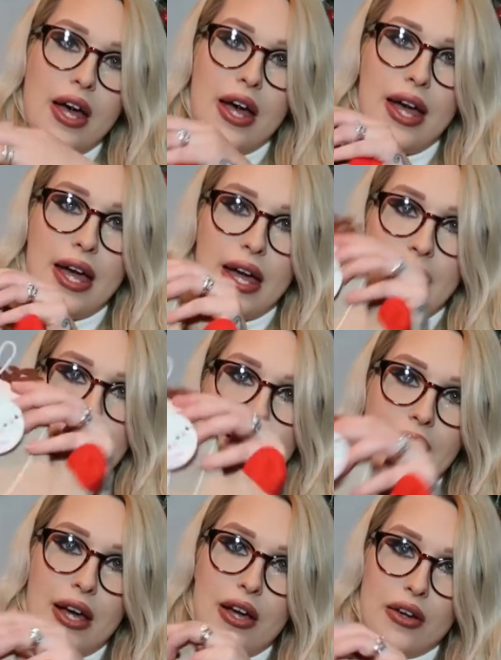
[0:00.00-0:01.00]

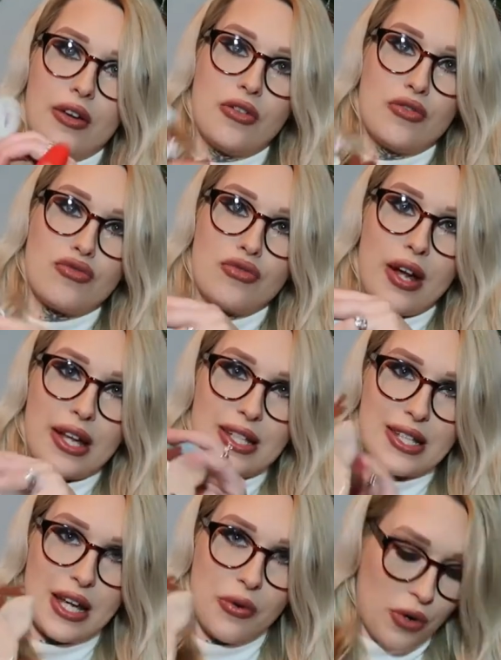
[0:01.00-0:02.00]
a
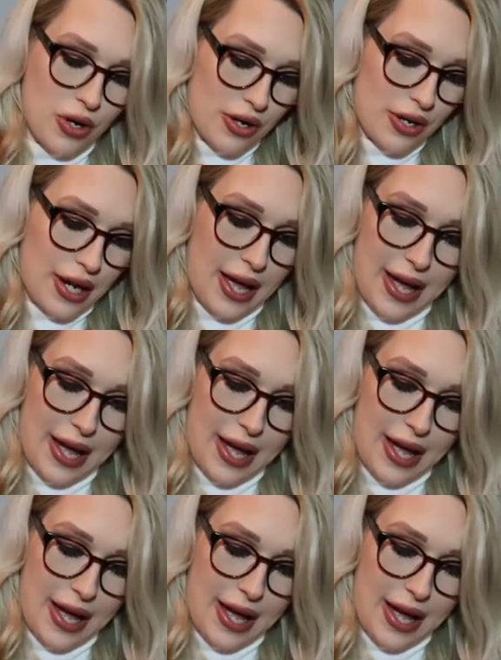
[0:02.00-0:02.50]
reindeer one